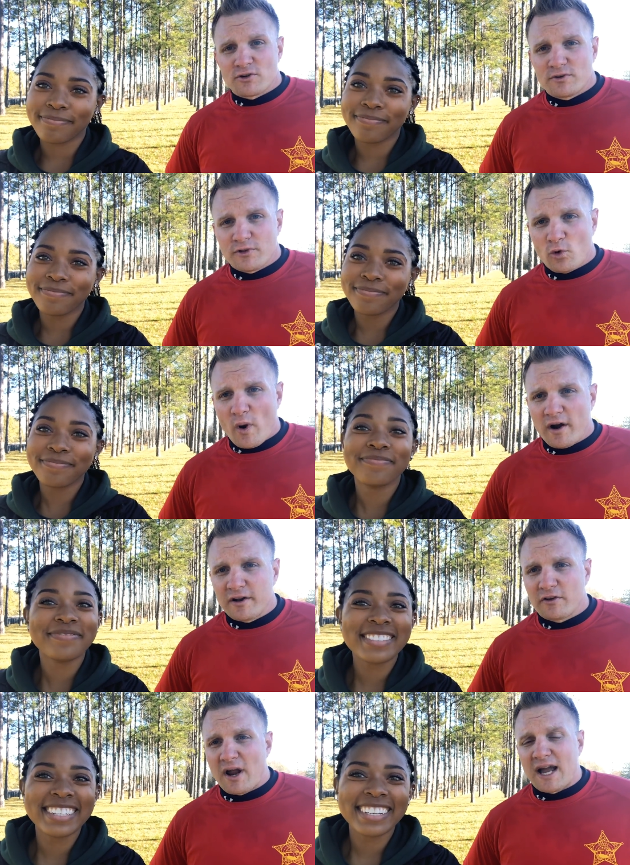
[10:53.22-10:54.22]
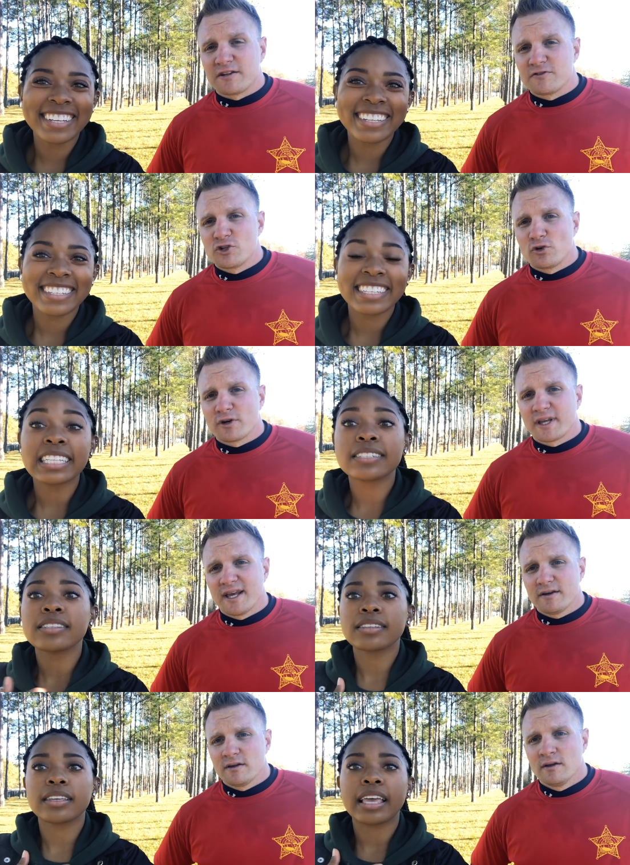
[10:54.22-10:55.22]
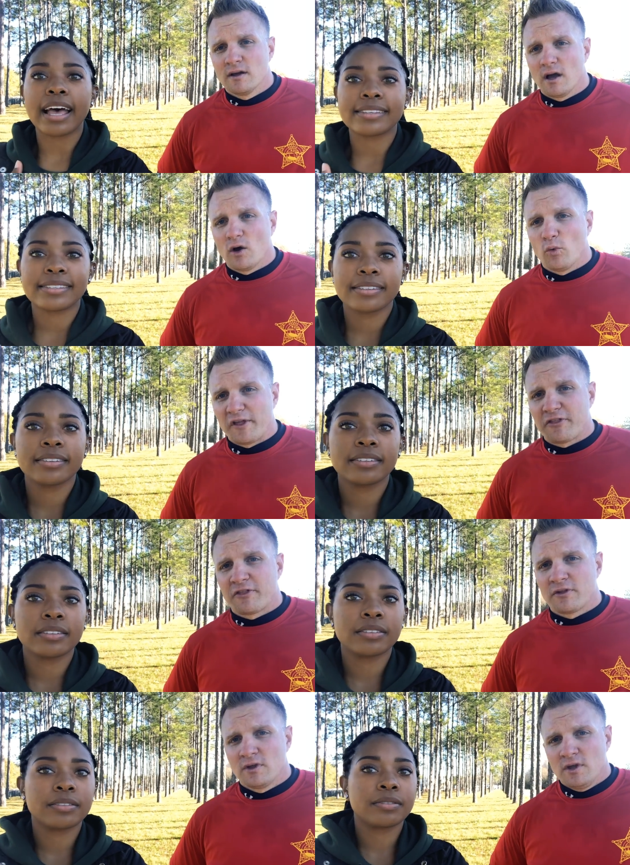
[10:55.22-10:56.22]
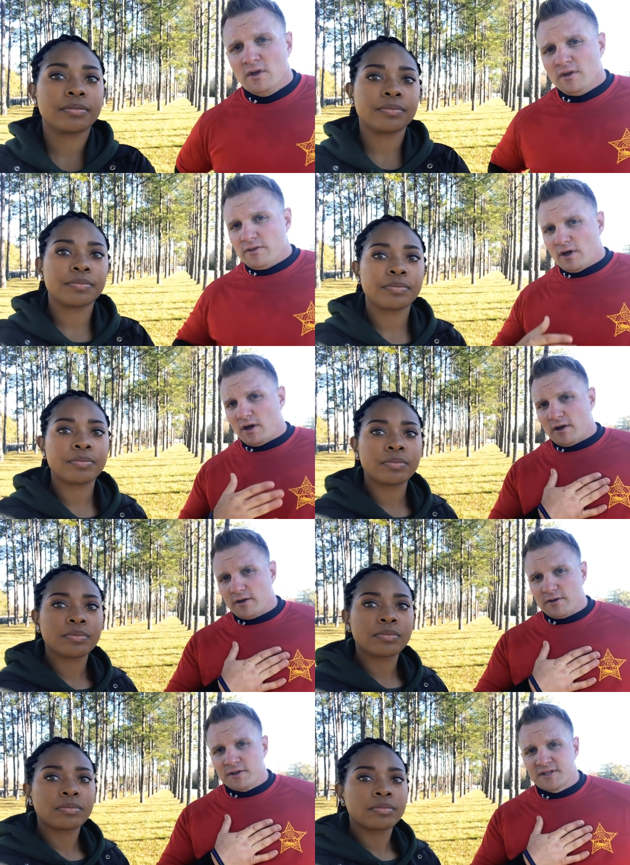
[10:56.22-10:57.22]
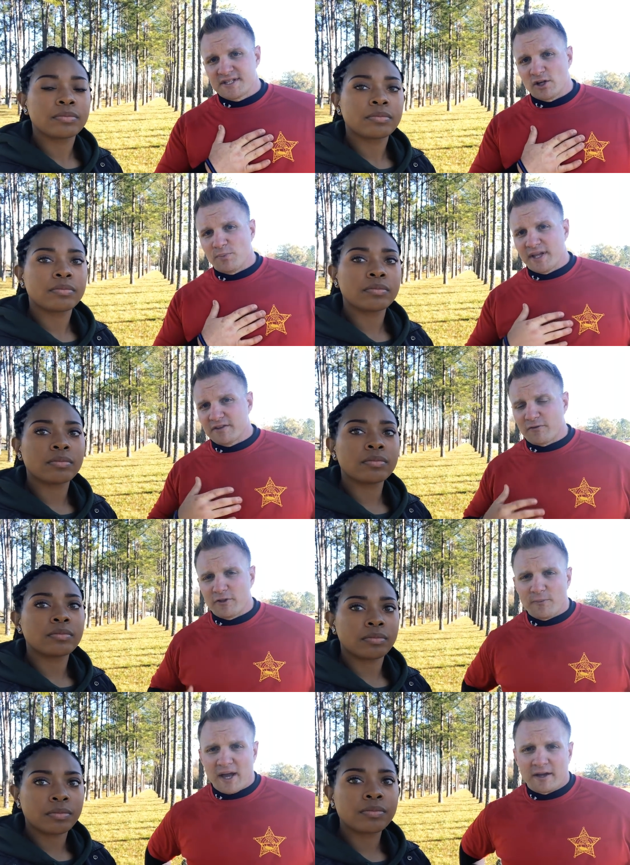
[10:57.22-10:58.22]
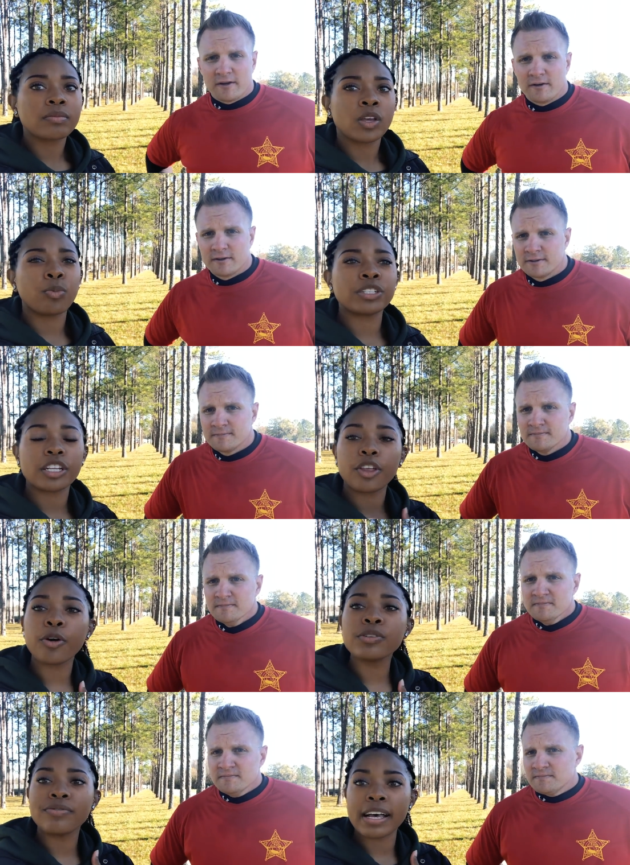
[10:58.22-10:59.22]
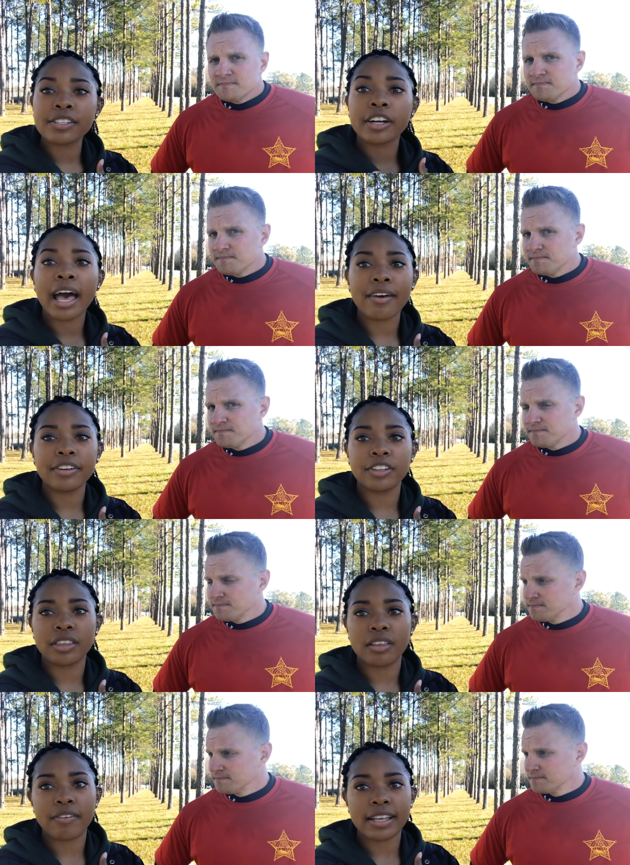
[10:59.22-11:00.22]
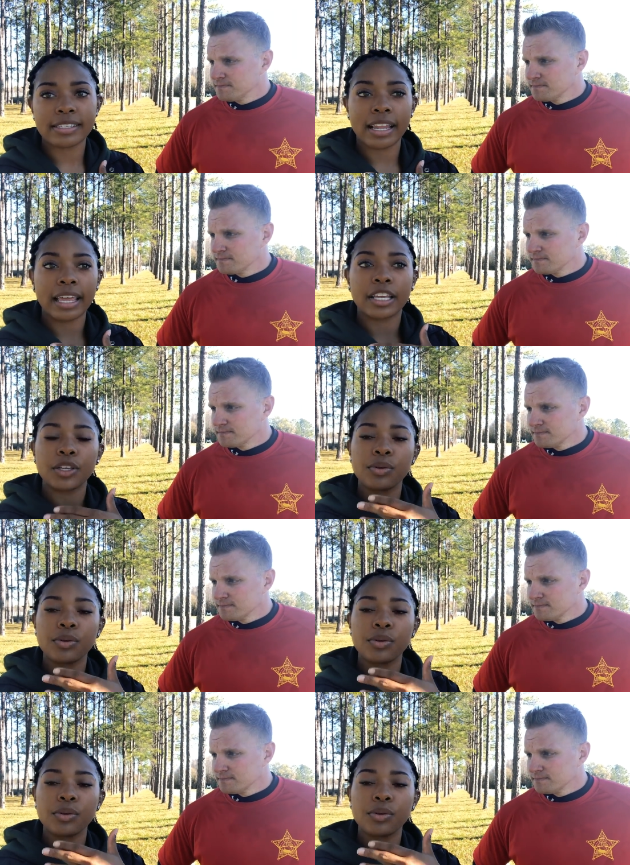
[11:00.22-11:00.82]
Speaker 1: they're, they're wearing their active shooter kit yes. uh, with uh, steel plate in the front and the back.
Speaker 2: Which those vests are heavier than the vests that like